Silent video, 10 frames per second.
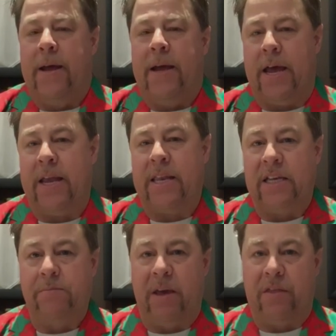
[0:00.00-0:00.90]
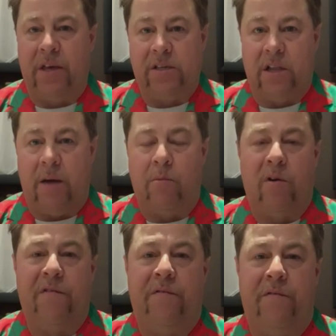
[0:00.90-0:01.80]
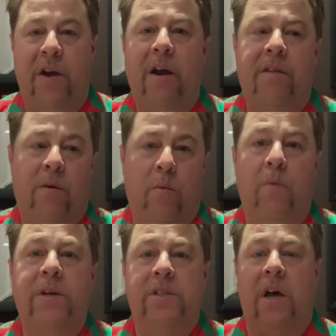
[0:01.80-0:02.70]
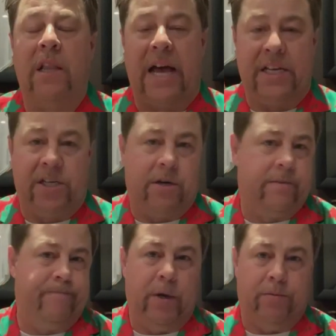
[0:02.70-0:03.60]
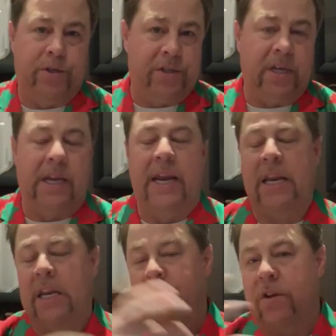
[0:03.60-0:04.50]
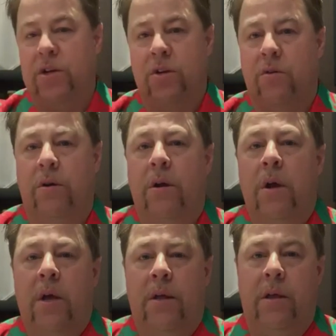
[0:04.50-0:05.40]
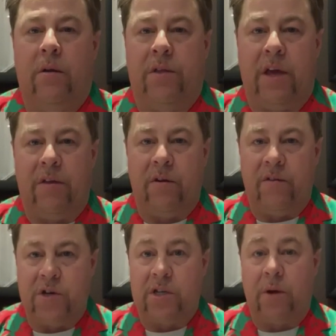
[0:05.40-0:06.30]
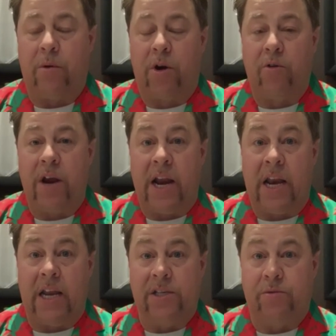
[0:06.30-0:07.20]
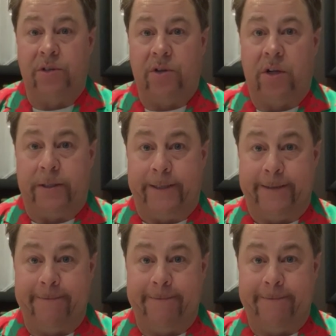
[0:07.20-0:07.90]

eh, it does make things a lot more fair than what we saw last year, you know, just the Canadian division or, you know, the other divisions that were created as a result.